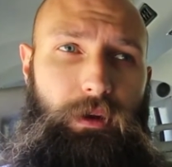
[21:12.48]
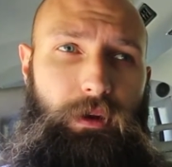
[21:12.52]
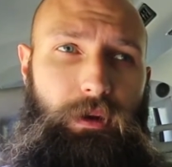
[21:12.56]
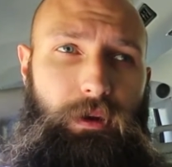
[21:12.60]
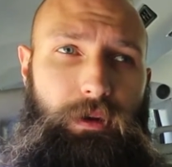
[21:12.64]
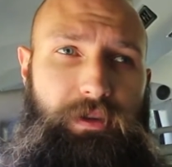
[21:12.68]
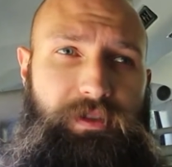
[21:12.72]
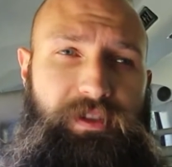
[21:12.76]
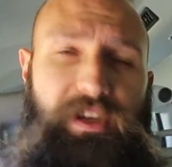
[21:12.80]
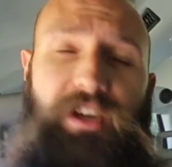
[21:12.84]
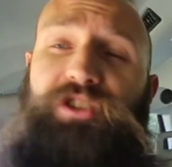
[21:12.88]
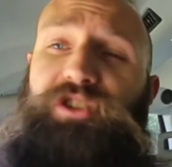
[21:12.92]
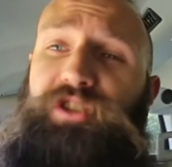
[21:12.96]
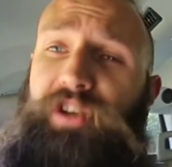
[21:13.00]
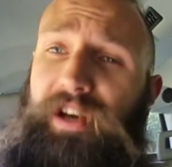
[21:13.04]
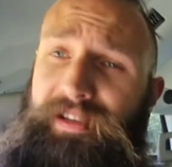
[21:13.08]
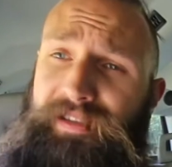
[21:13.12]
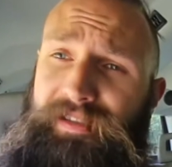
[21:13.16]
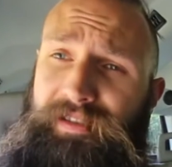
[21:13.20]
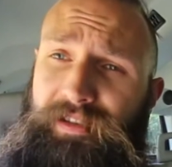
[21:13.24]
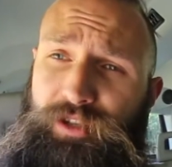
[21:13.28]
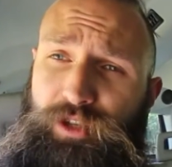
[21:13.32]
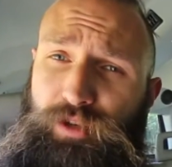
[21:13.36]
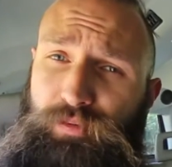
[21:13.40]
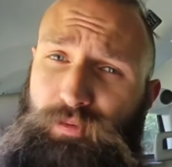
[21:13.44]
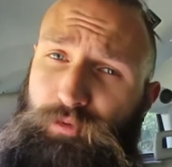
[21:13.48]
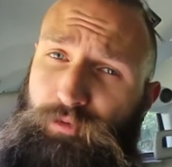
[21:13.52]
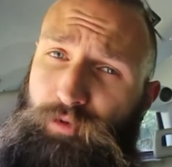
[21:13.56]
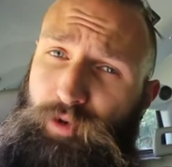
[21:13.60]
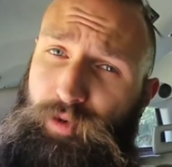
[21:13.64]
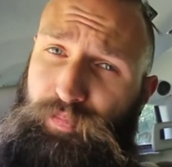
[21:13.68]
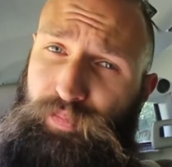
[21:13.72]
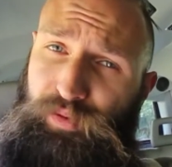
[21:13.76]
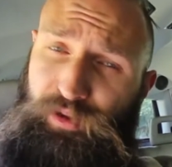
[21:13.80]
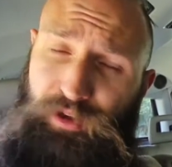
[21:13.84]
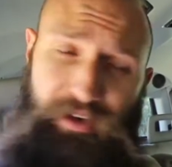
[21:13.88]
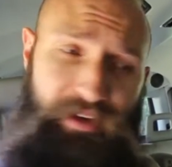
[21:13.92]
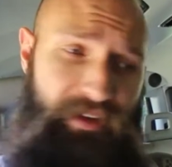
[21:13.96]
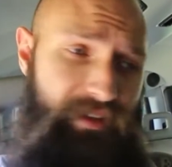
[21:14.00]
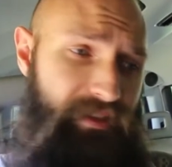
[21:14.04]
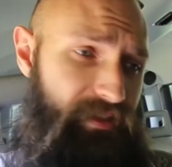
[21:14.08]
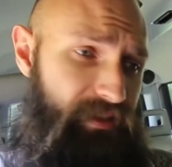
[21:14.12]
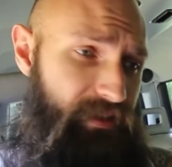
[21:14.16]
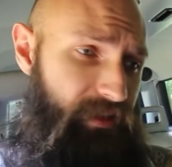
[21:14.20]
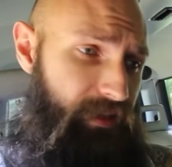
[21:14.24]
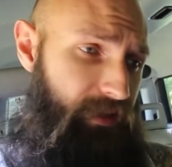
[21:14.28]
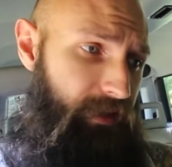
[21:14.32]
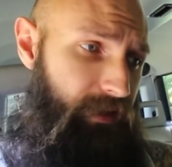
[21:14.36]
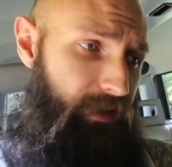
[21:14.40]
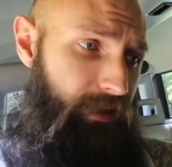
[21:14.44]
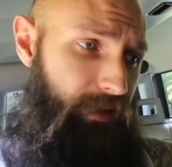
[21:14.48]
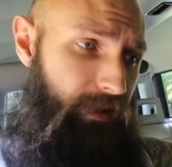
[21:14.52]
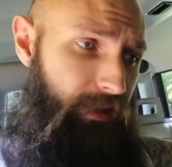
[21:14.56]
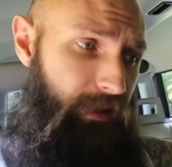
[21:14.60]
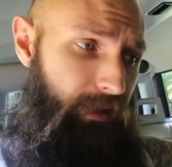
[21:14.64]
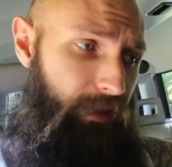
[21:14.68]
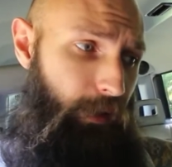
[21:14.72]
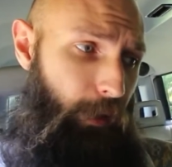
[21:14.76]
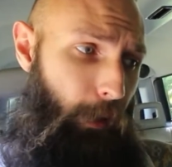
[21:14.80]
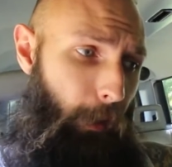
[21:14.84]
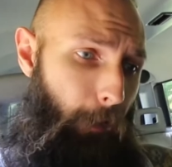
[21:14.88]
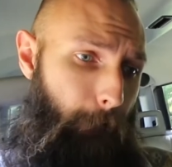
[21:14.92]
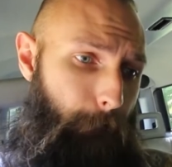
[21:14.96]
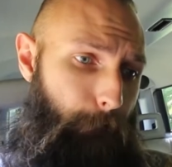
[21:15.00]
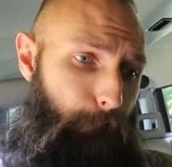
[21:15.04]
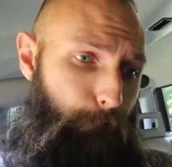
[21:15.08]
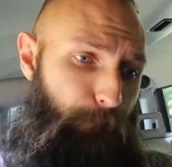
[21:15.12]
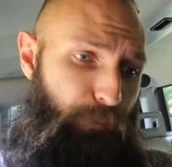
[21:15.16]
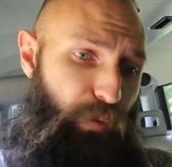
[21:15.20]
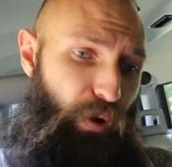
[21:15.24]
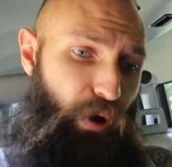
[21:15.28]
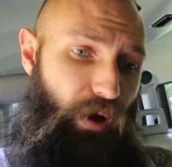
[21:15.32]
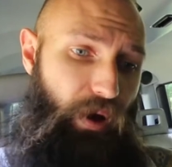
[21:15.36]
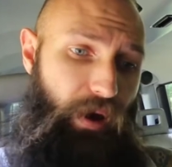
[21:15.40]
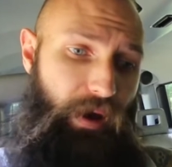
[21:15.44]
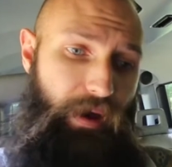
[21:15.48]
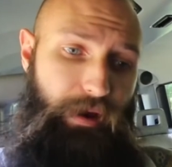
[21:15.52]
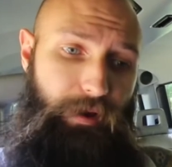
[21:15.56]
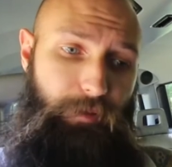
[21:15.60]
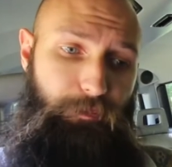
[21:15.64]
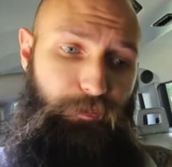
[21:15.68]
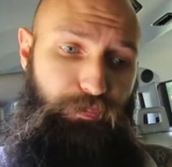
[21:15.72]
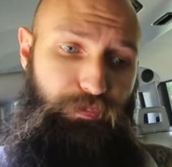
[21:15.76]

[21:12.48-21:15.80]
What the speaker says: suggested to be replaced, but